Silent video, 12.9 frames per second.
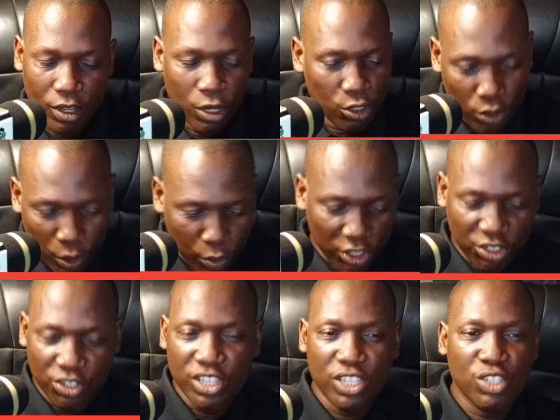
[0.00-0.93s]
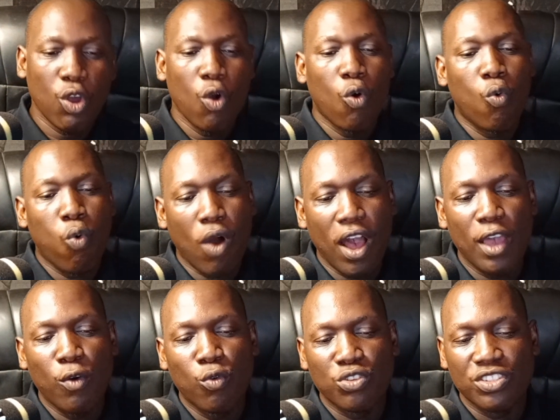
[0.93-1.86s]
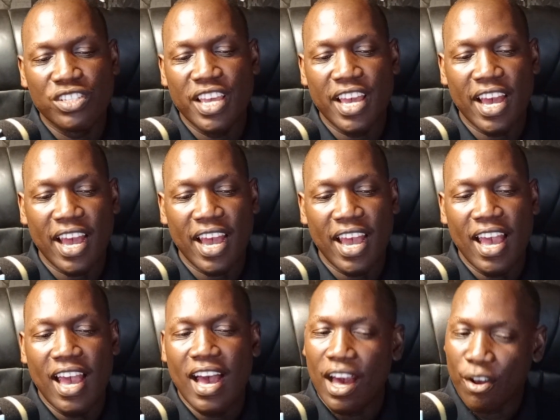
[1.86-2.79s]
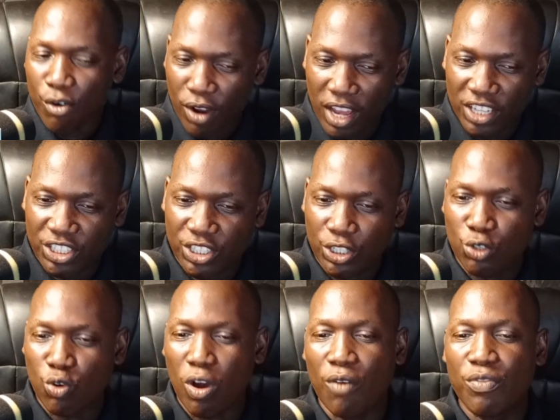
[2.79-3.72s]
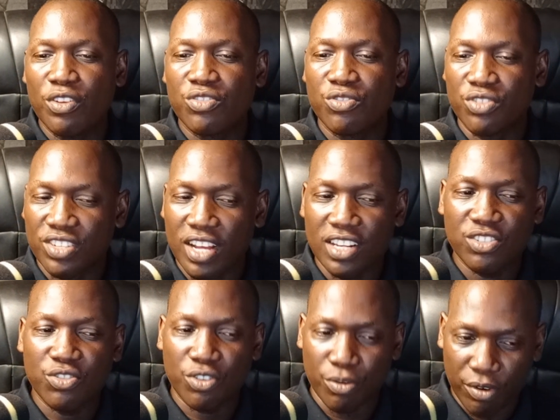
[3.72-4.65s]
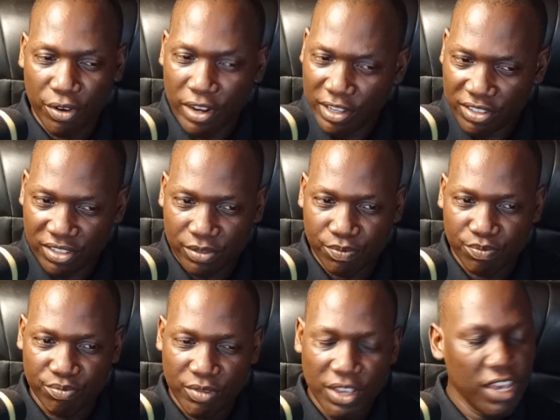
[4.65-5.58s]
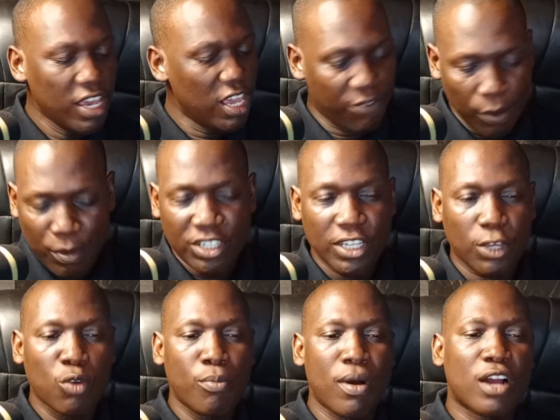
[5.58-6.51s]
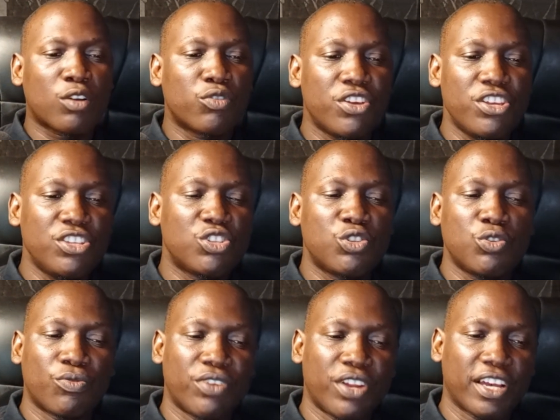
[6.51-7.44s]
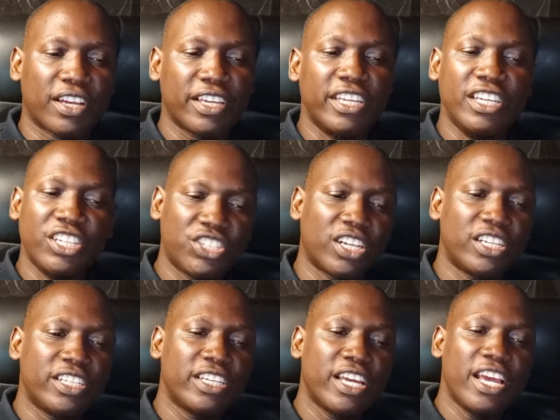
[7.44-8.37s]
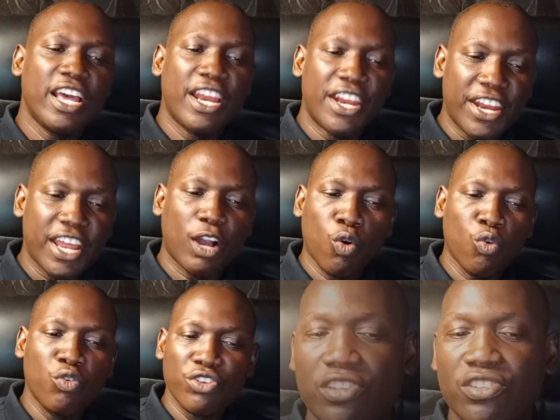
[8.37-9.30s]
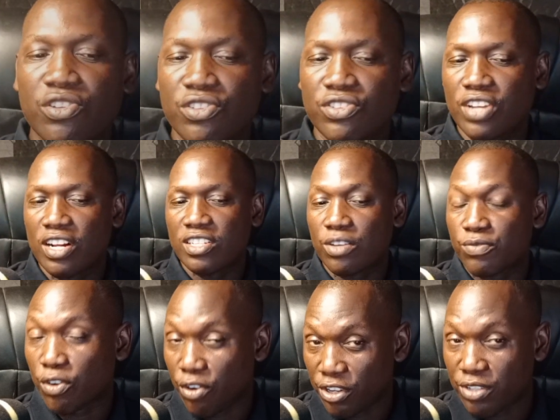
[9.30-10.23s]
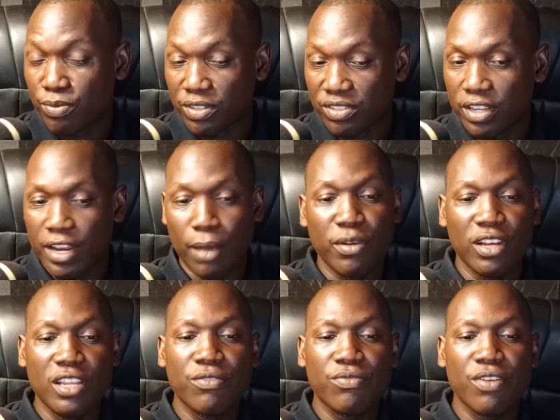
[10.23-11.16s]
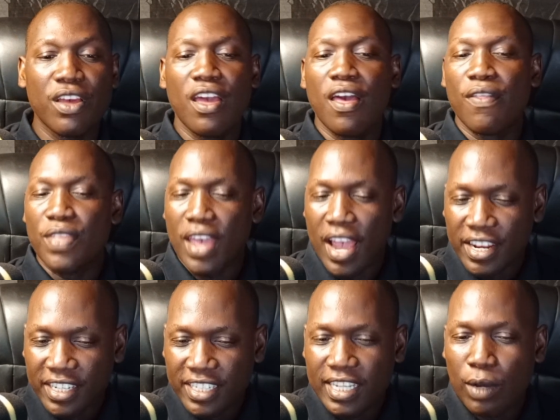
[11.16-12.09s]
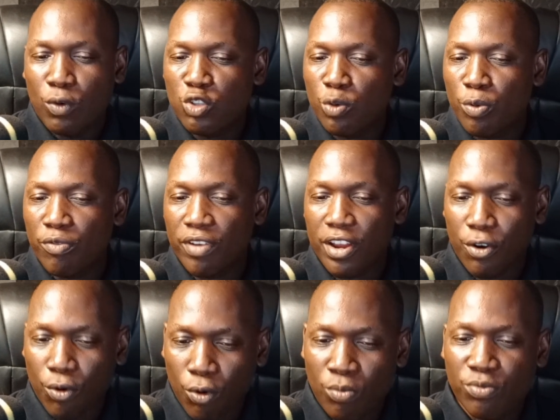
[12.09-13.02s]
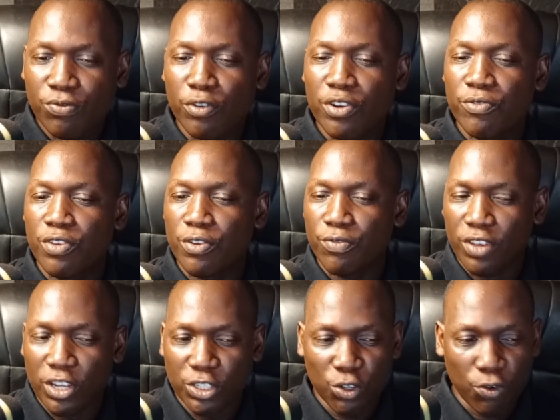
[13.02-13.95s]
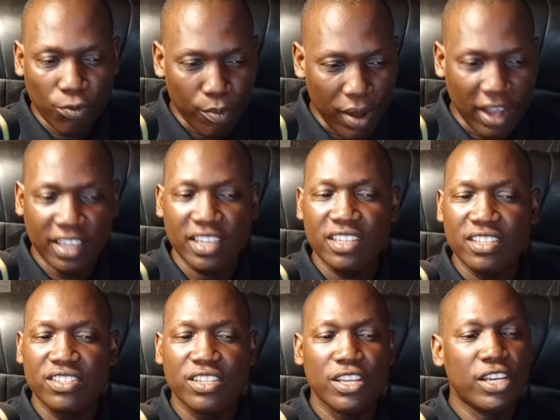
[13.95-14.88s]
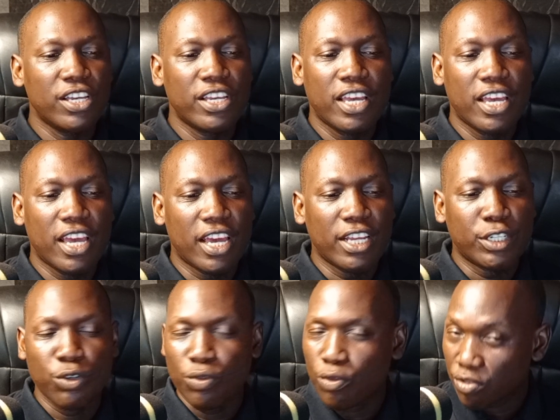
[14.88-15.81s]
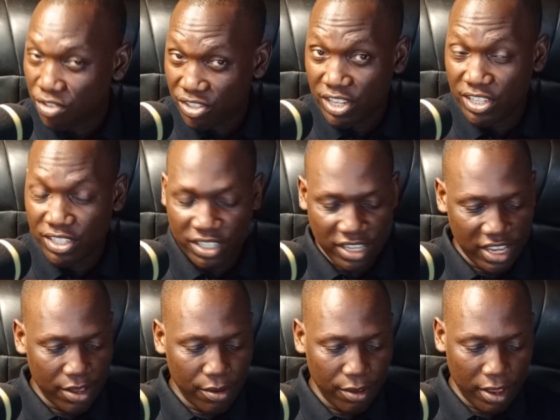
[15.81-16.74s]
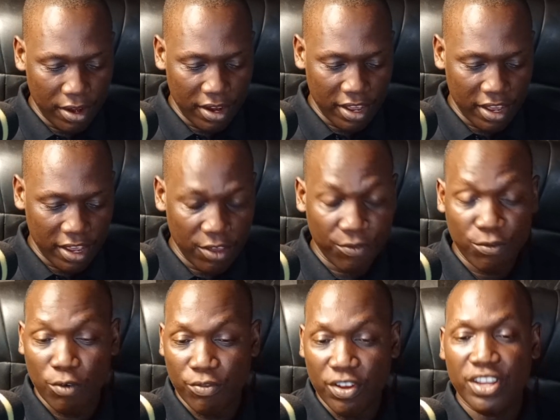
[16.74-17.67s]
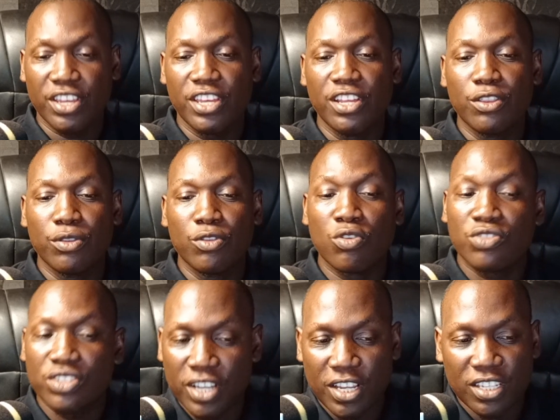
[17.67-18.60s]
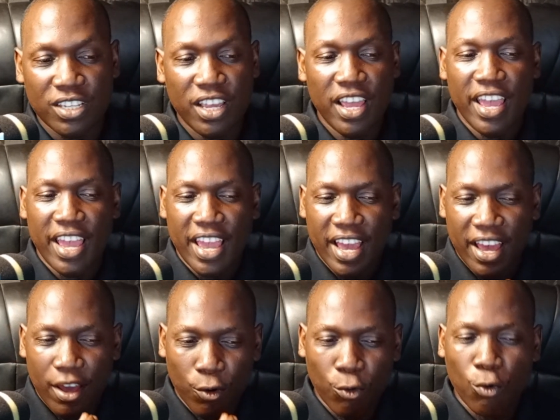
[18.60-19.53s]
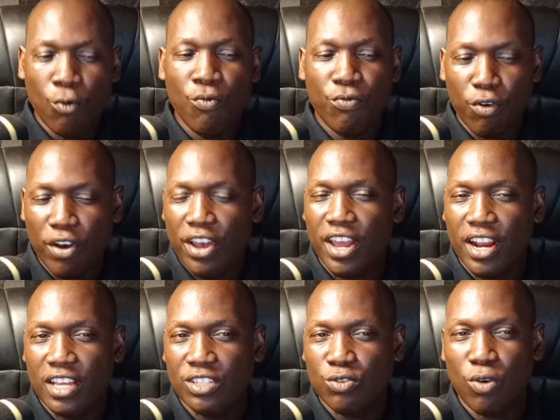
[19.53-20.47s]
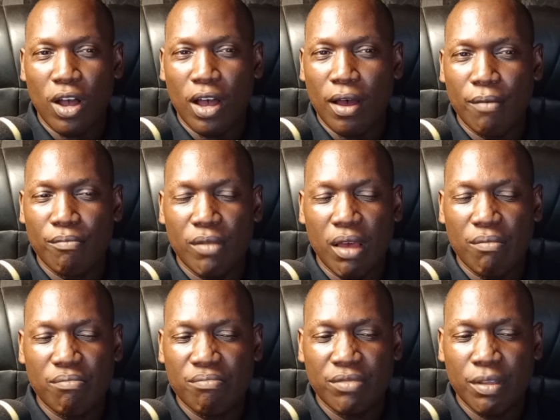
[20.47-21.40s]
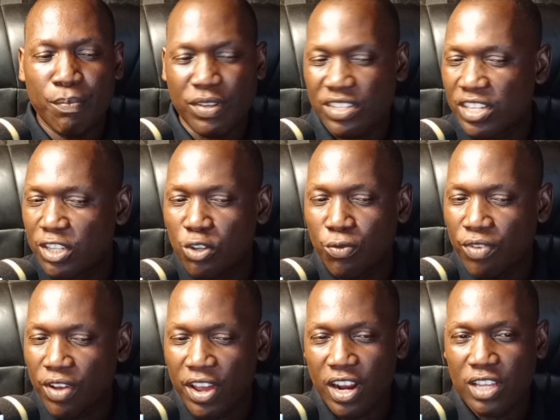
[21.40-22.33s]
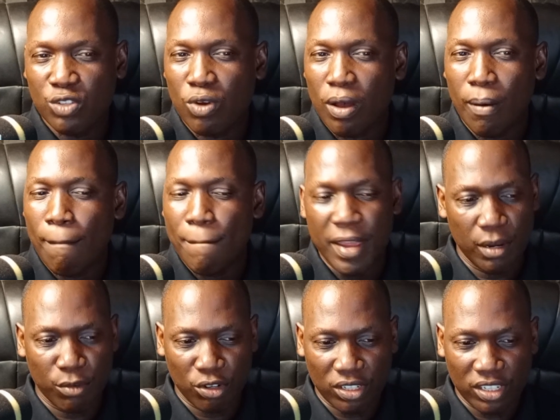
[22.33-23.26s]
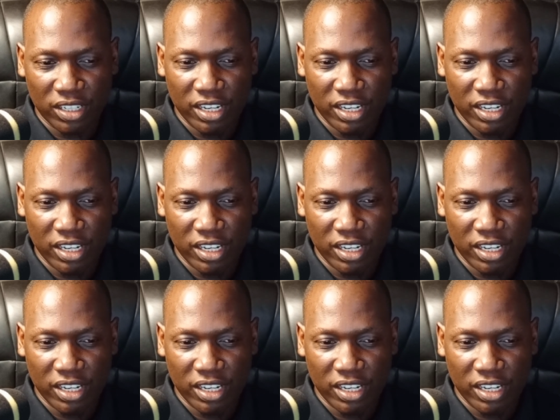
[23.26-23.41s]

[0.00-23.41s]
So the question is, why was there a rush to have these results released? If I may take you back to the history of NEC, initially, NEC would release results Christmas. And I believe the idea was to provide room for the verification of markings during those days. And if you're very keen, those days, room for errors were, the percentage of errors were minimal.